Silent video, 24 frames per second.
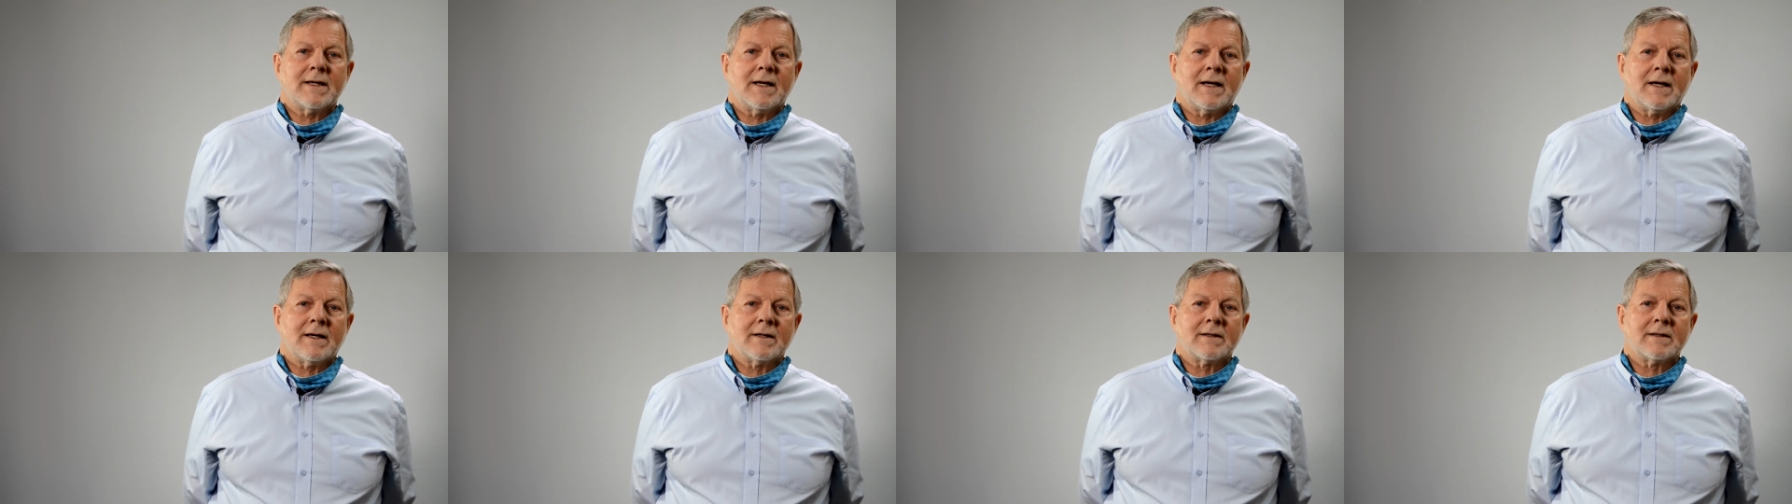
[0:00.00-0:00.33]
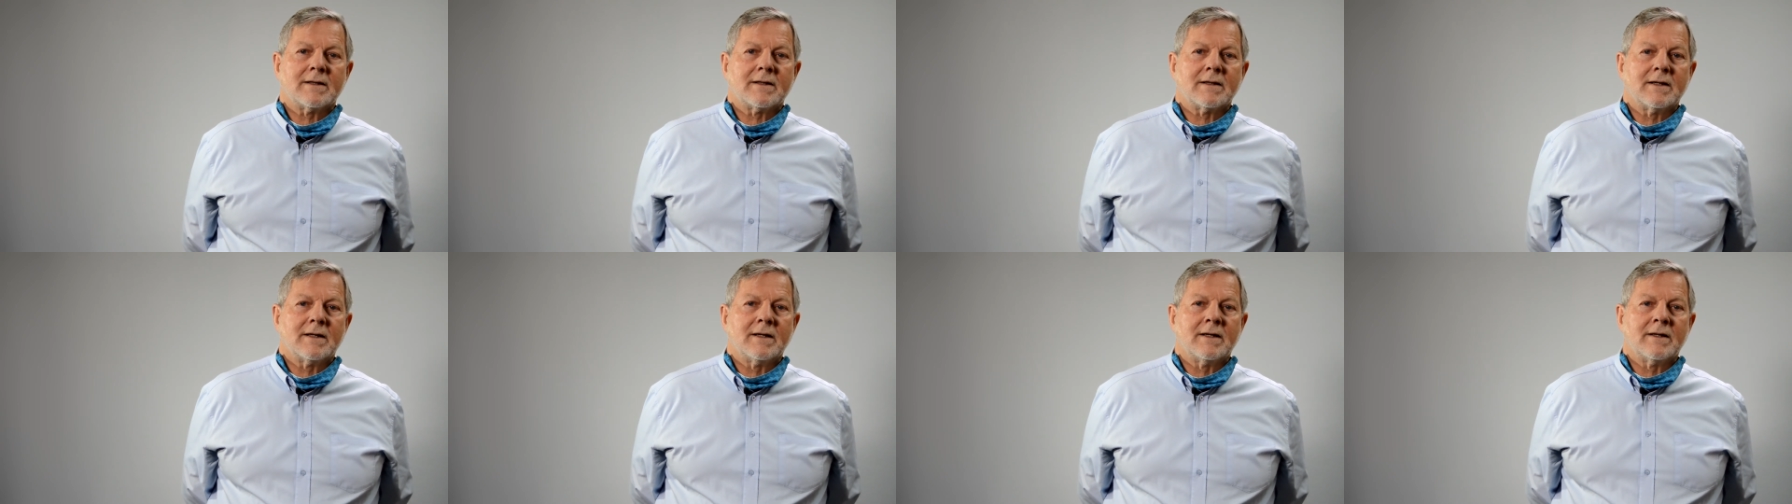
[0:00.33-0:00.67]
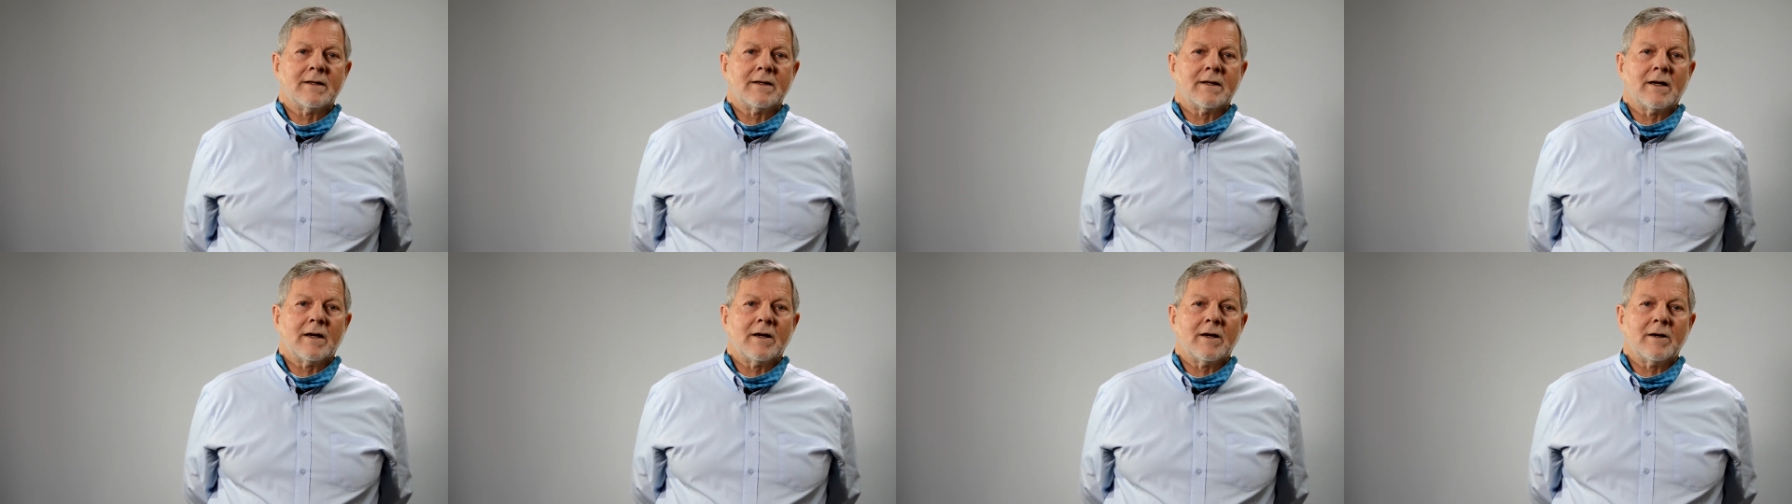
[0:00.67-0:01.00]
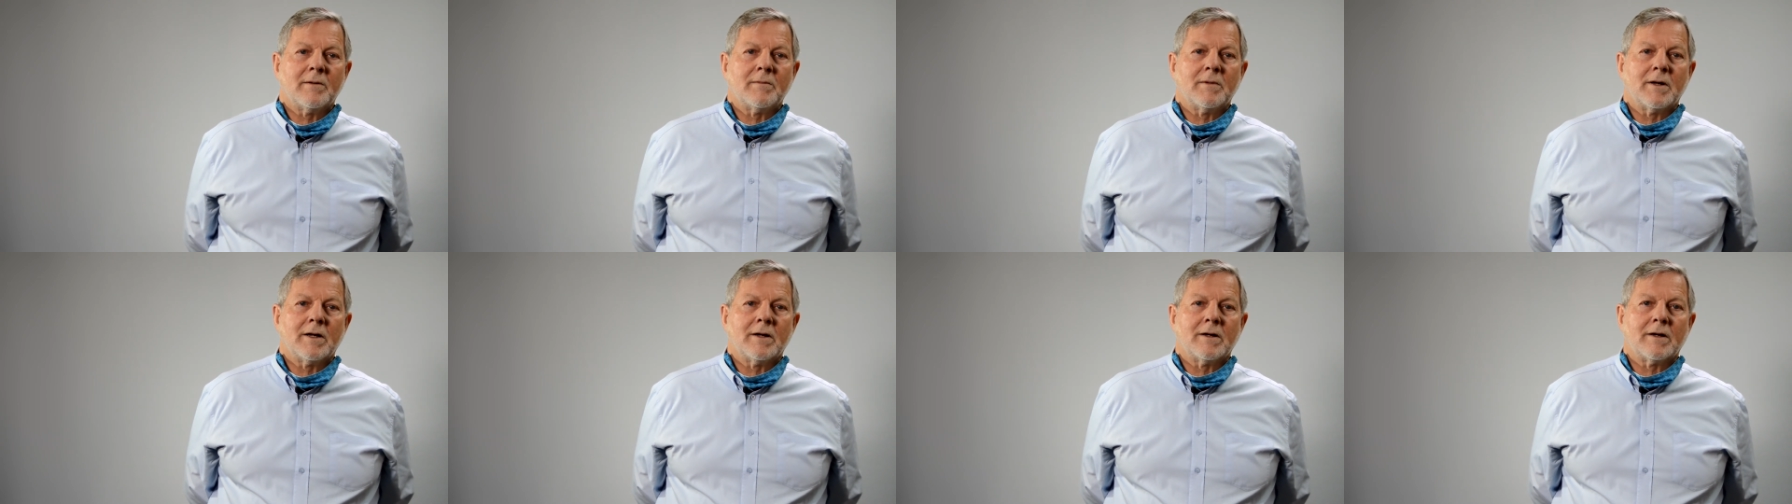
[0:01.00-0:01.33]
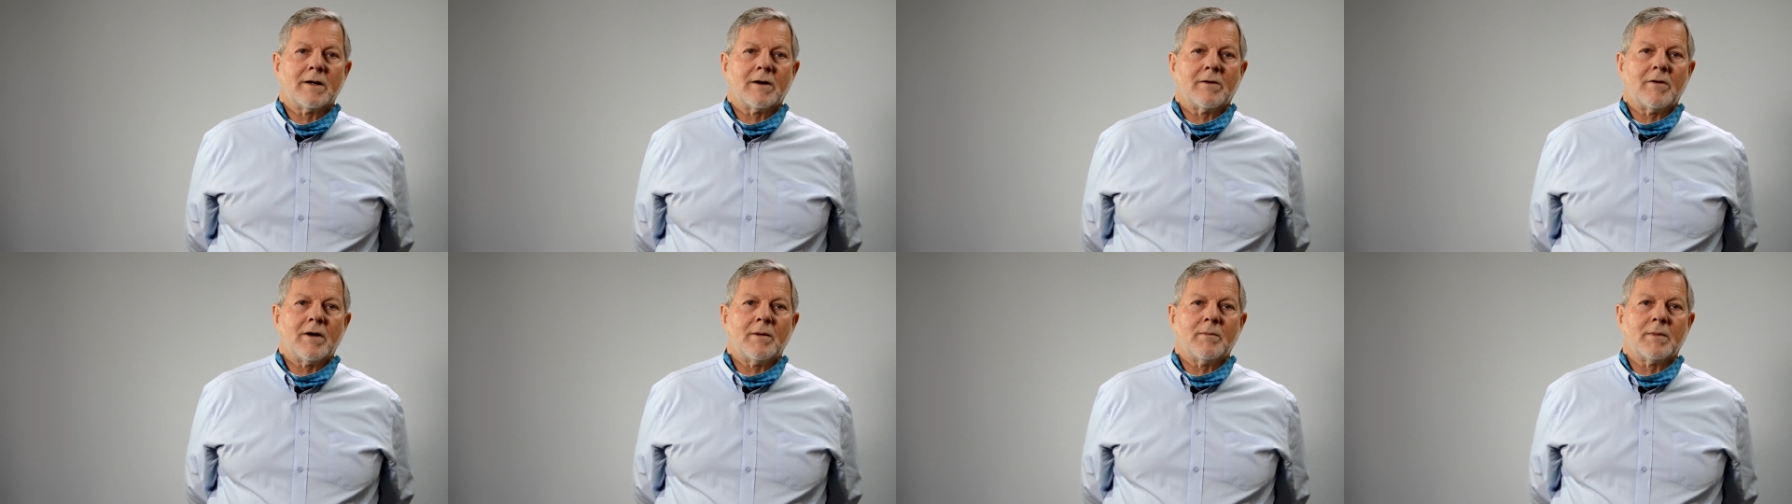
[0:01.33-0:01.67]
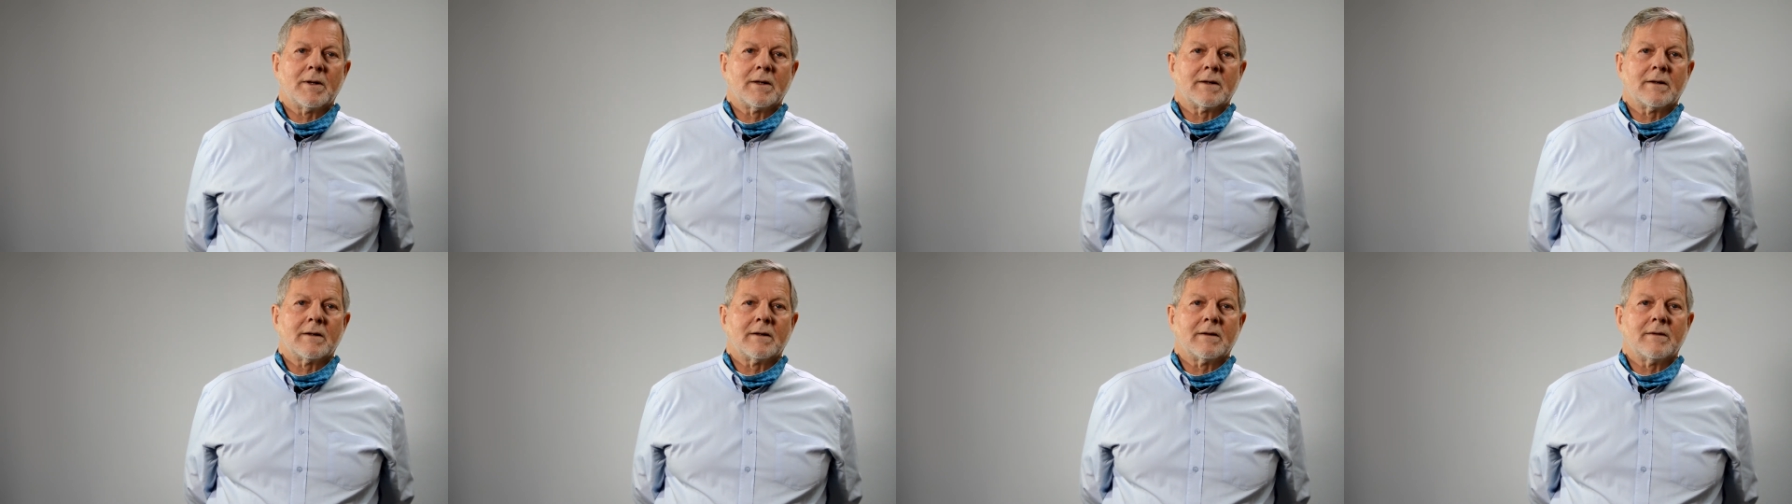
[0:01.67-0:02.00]
out in the home loan
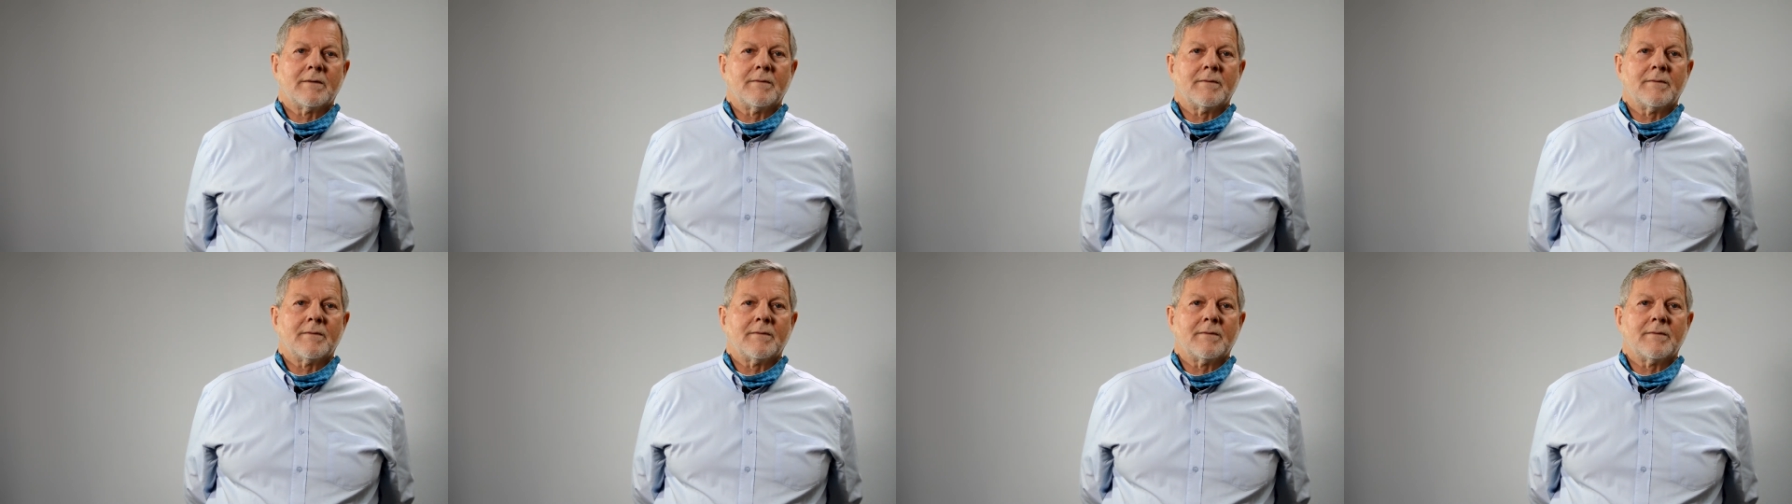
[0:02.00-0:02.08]
agreement.